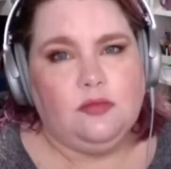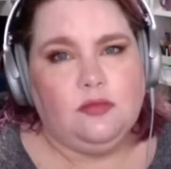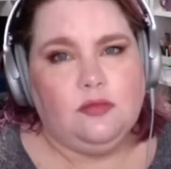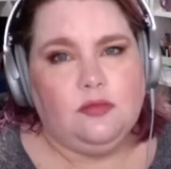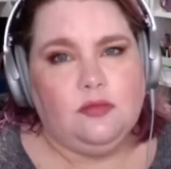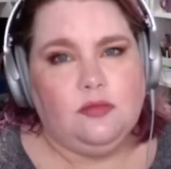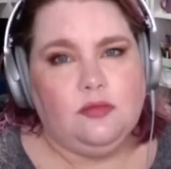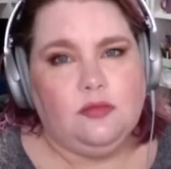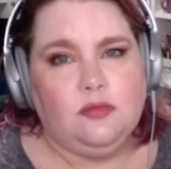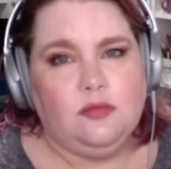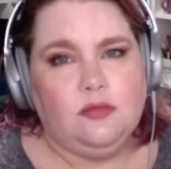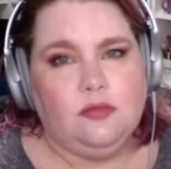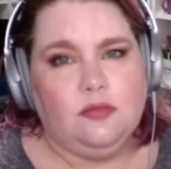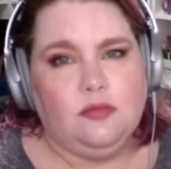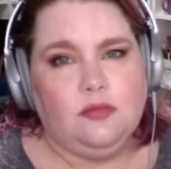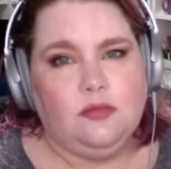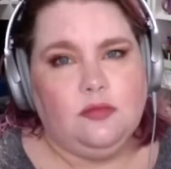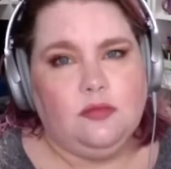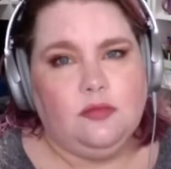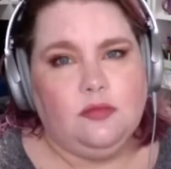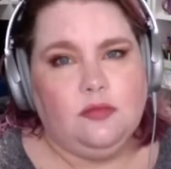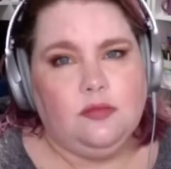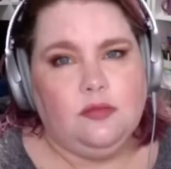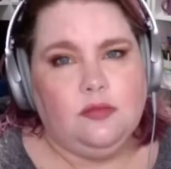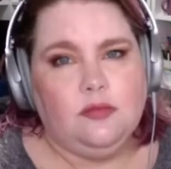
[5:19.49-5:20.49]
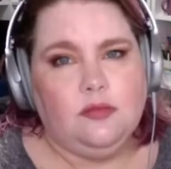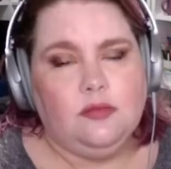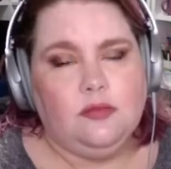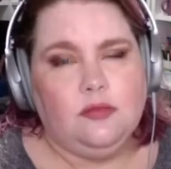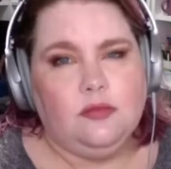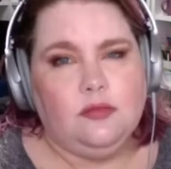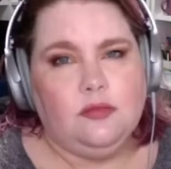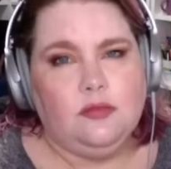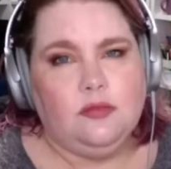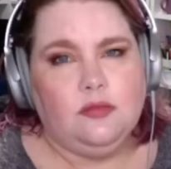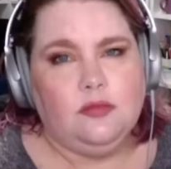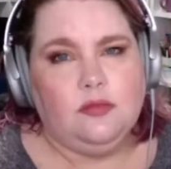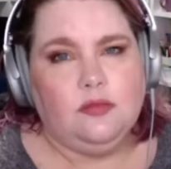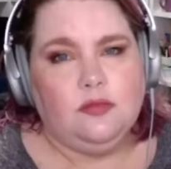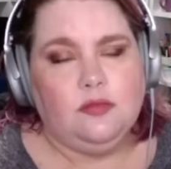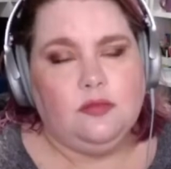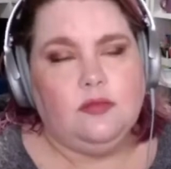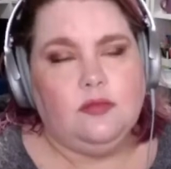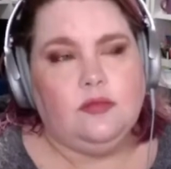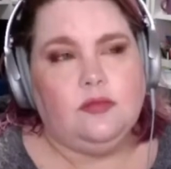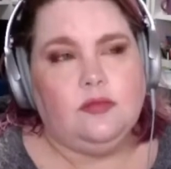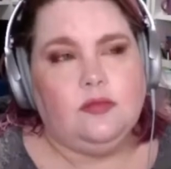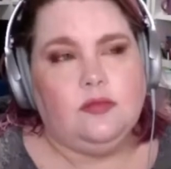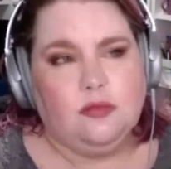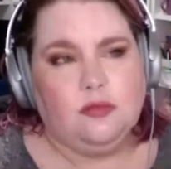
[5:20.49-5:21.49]

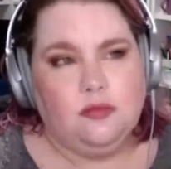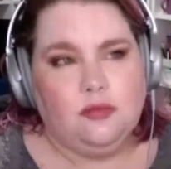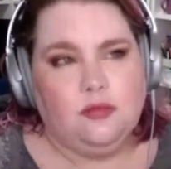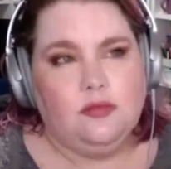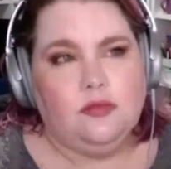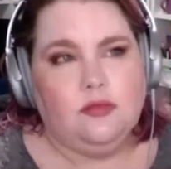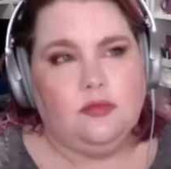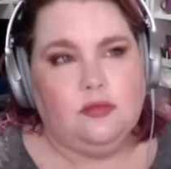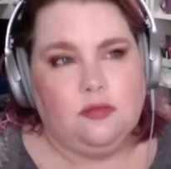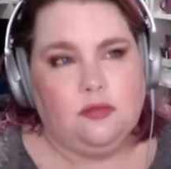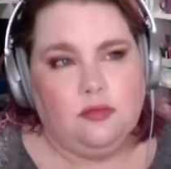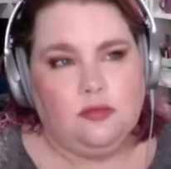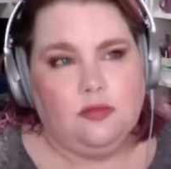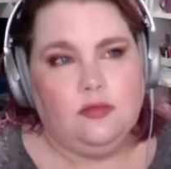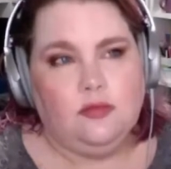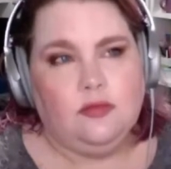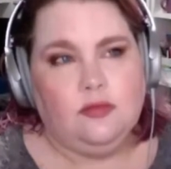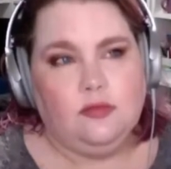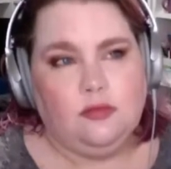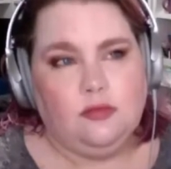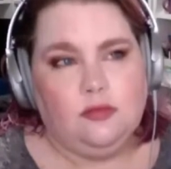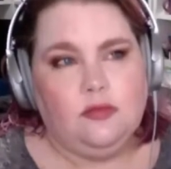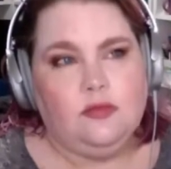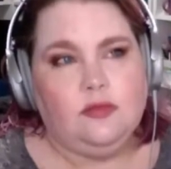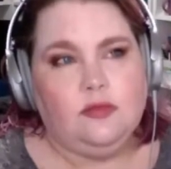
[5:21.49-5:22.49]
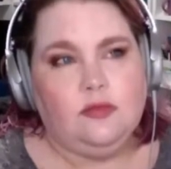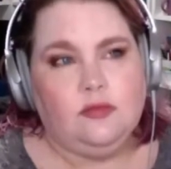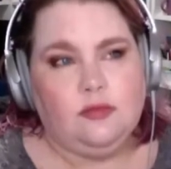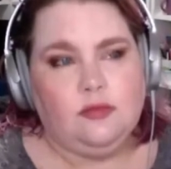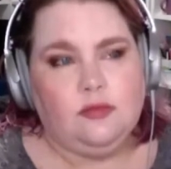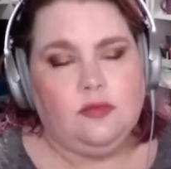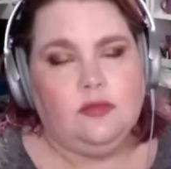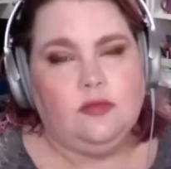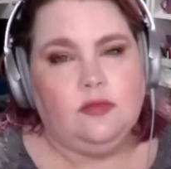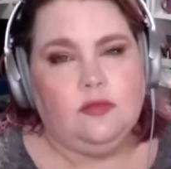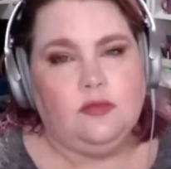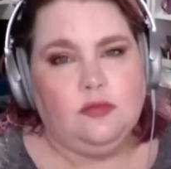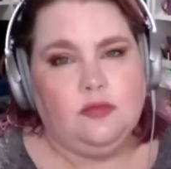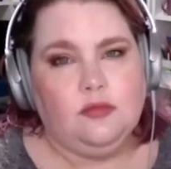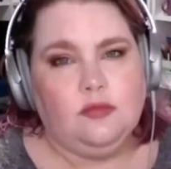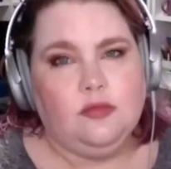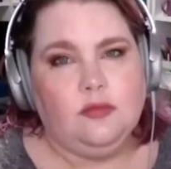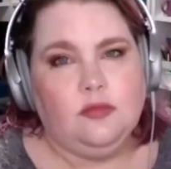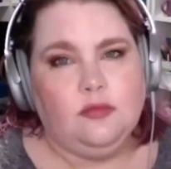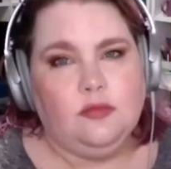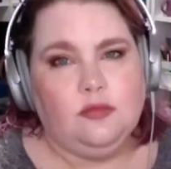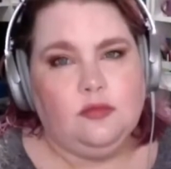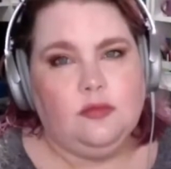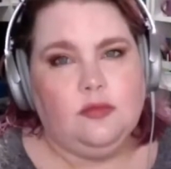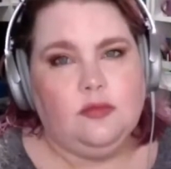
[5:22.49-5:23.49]

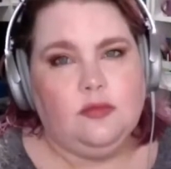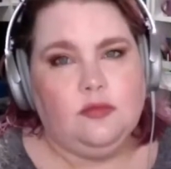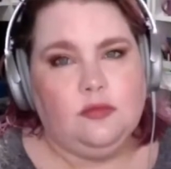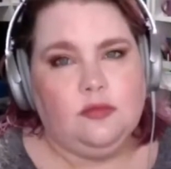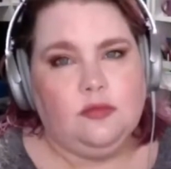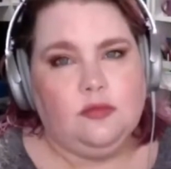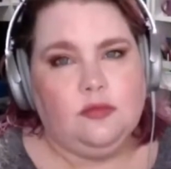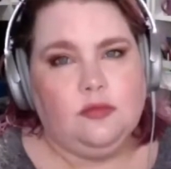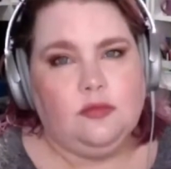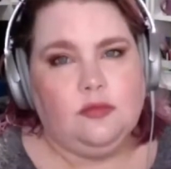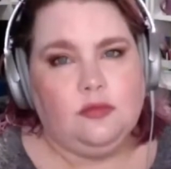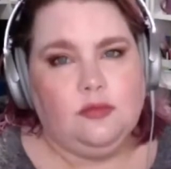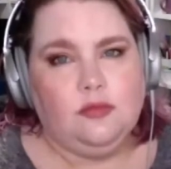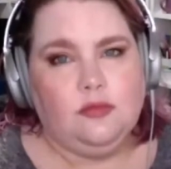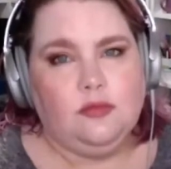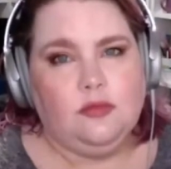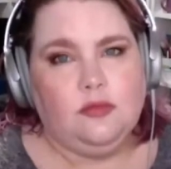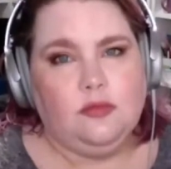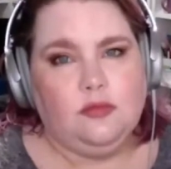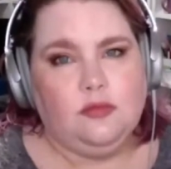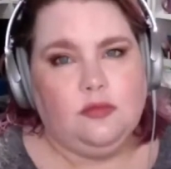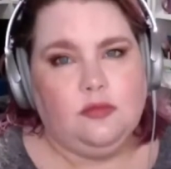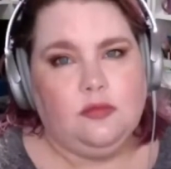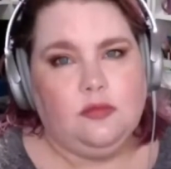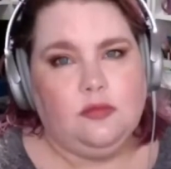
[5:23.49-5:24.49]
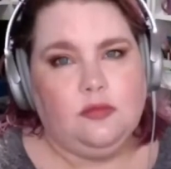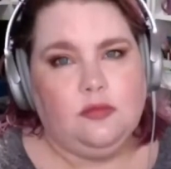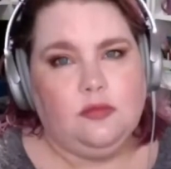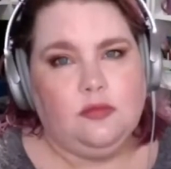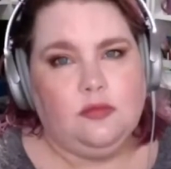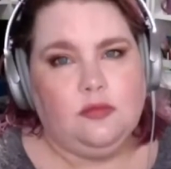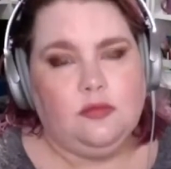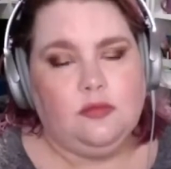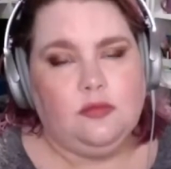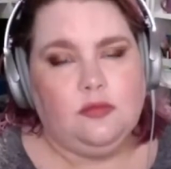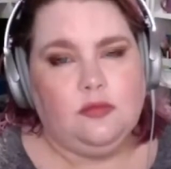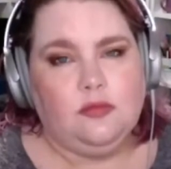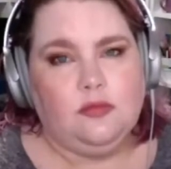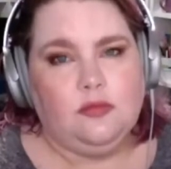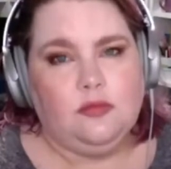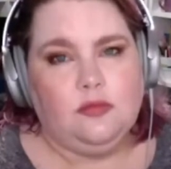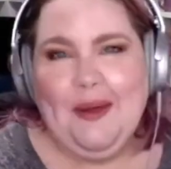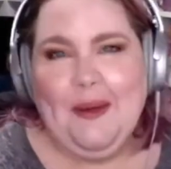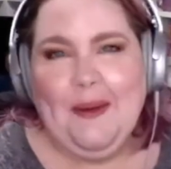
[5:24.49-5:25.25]
[no speech]